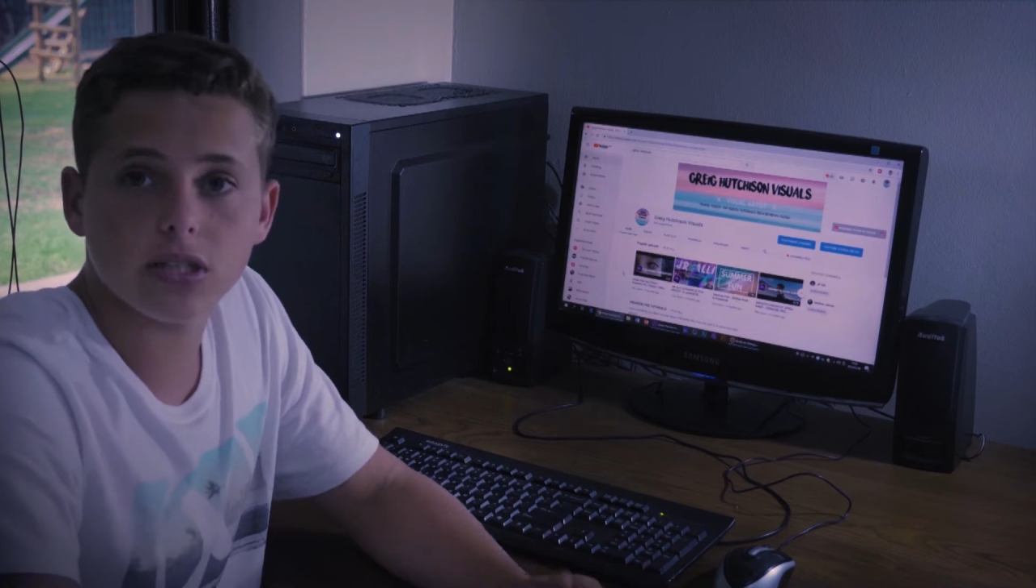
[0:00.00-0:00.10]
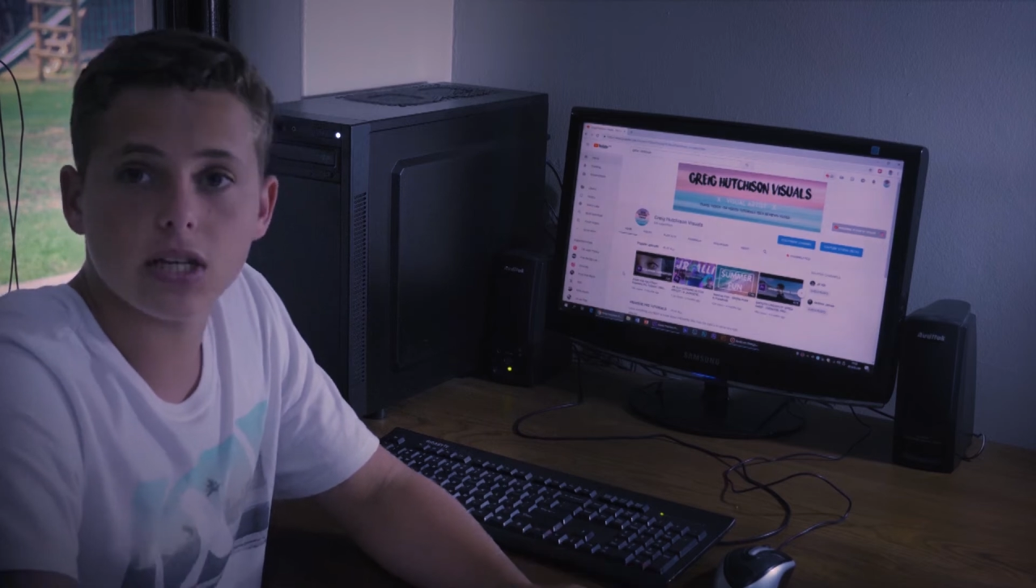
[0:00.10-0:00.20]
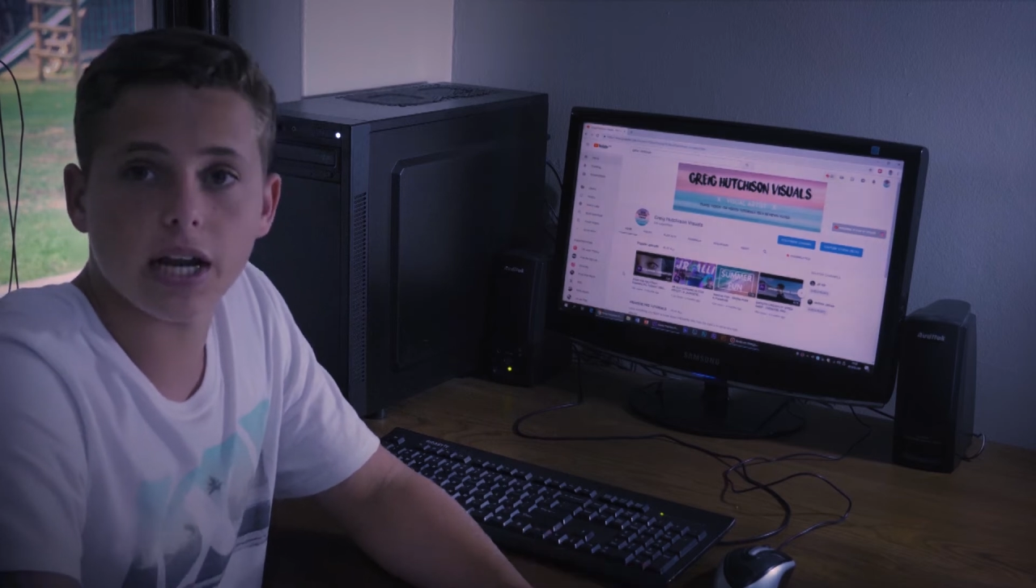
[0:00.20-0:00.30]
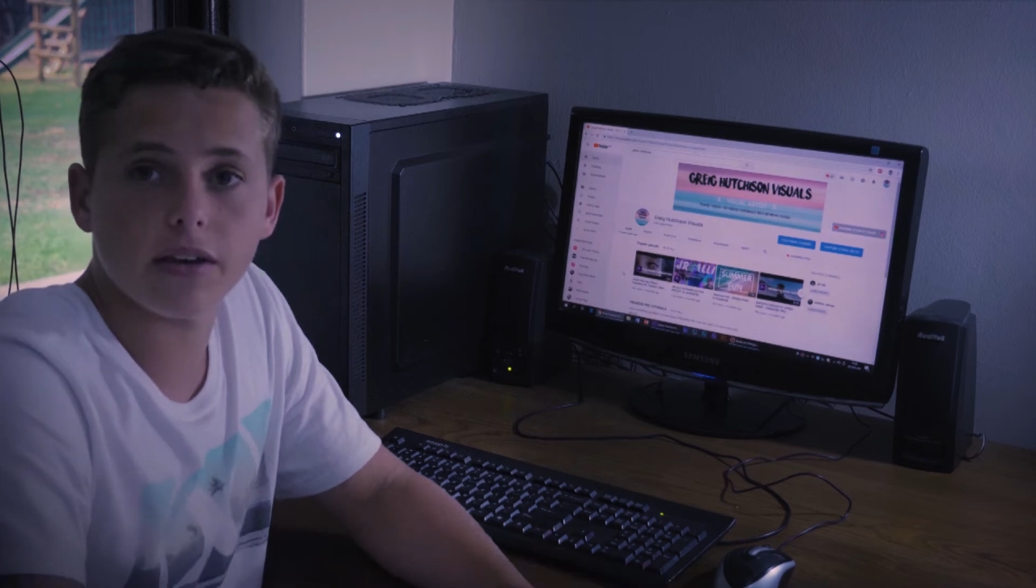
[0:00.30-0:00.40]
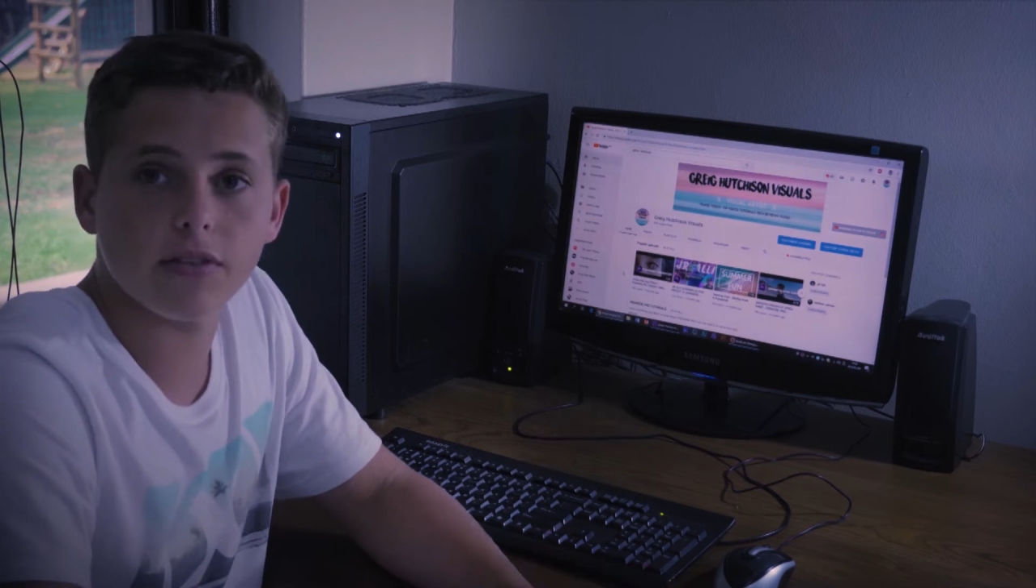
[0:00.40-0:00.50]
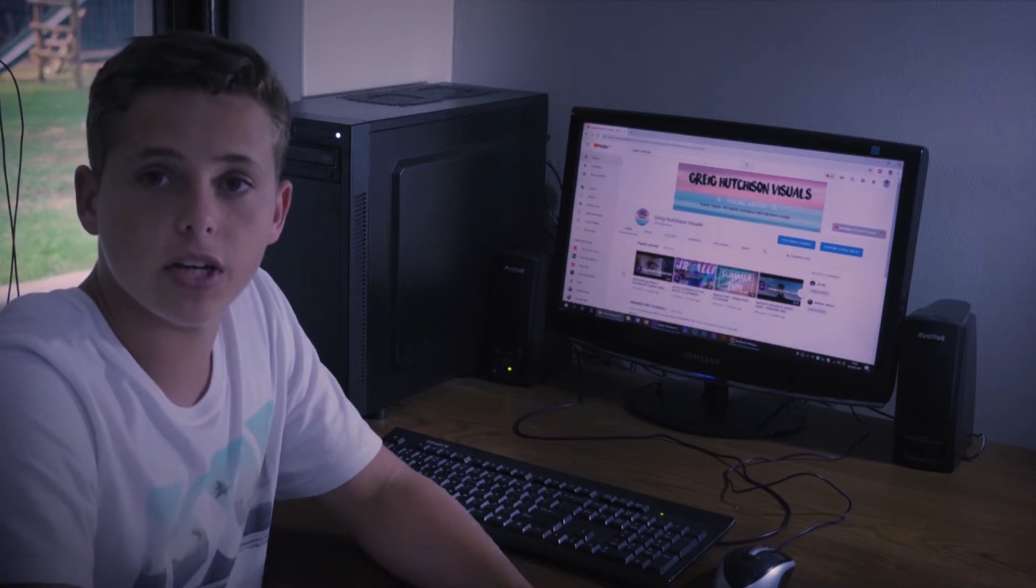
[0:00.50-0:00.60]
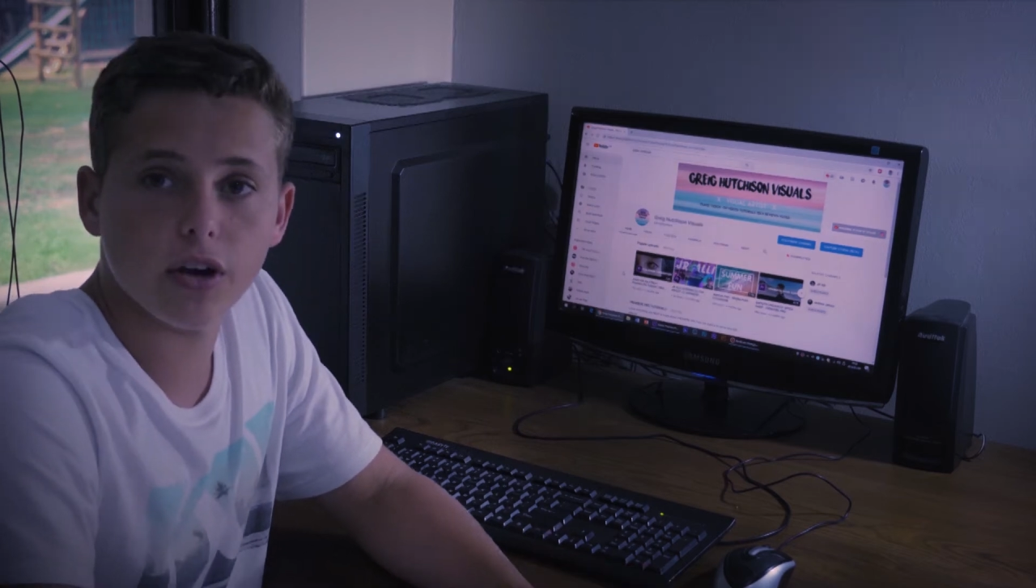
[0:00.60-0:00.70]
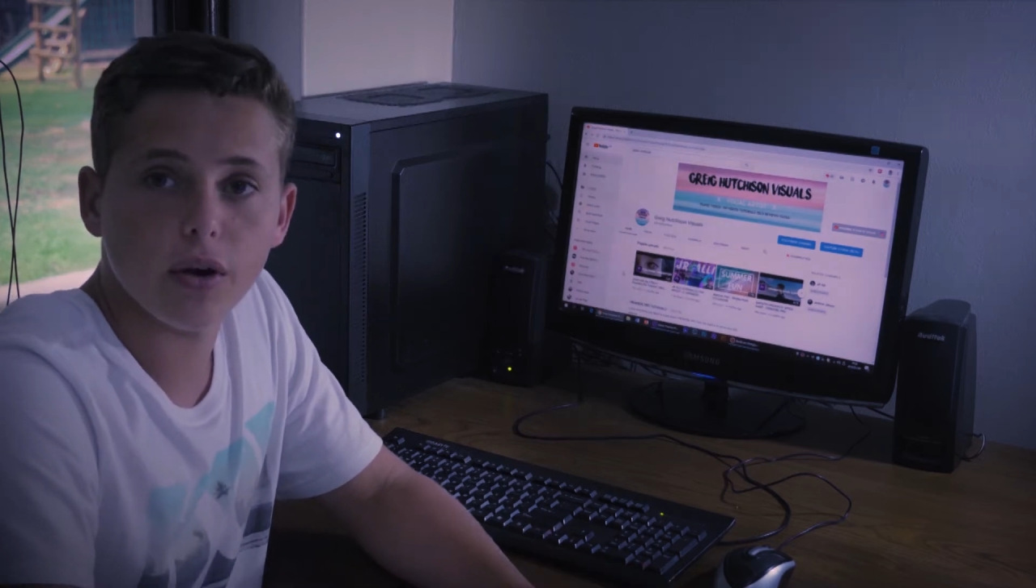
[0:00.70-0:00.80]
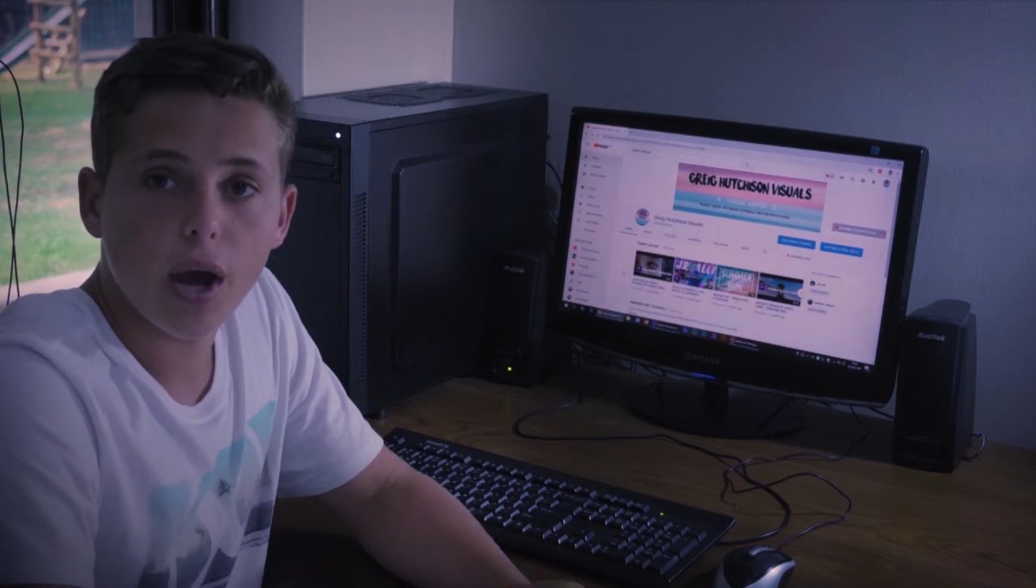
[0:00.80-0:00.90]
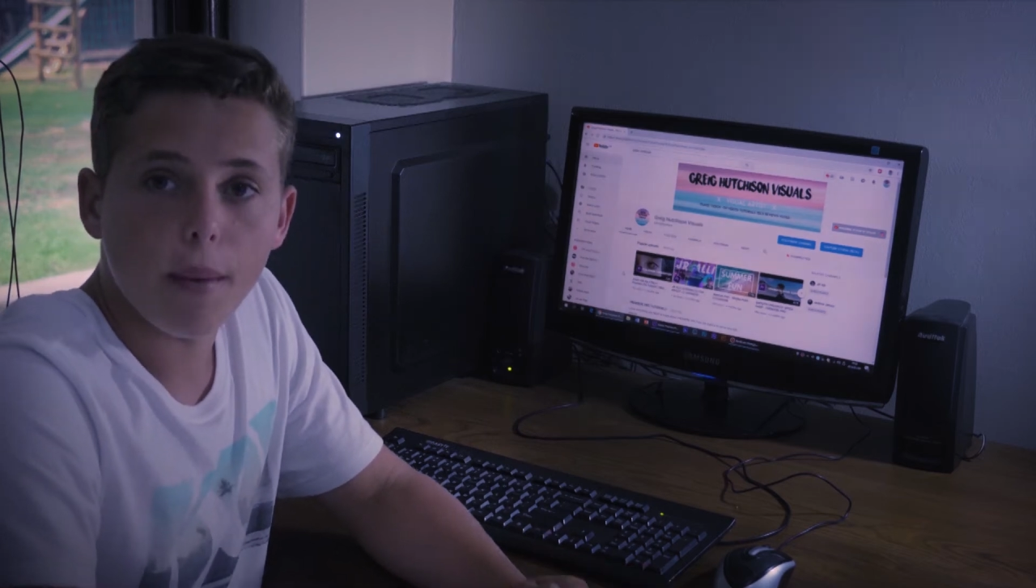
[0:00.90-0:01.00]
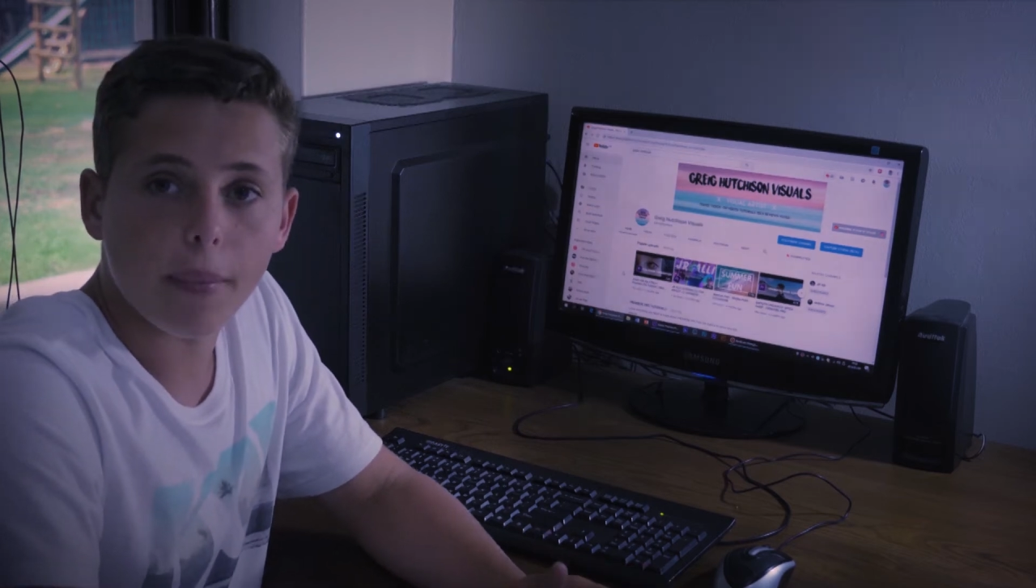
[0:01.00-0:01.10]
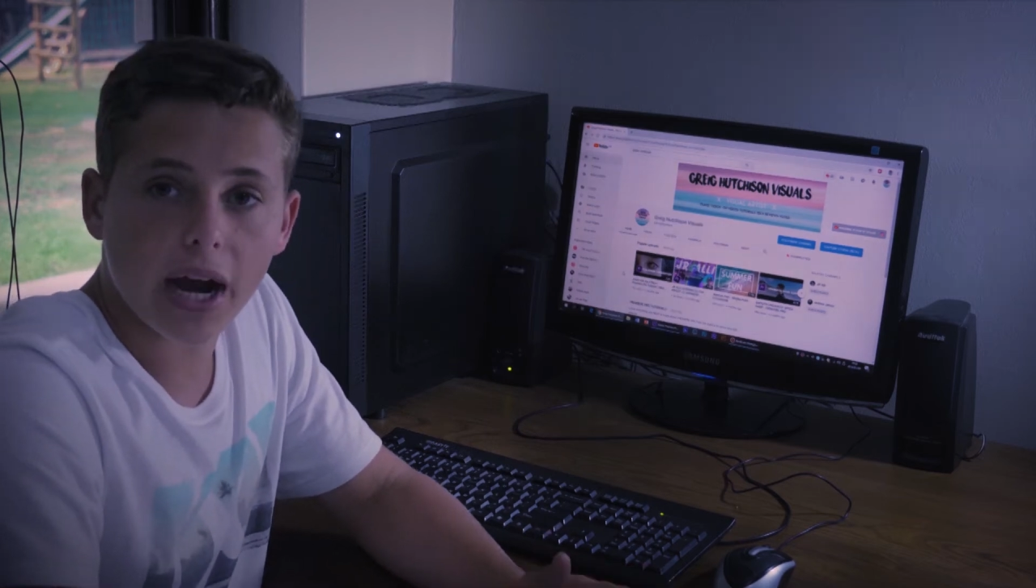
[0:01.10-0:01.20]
new exciting video.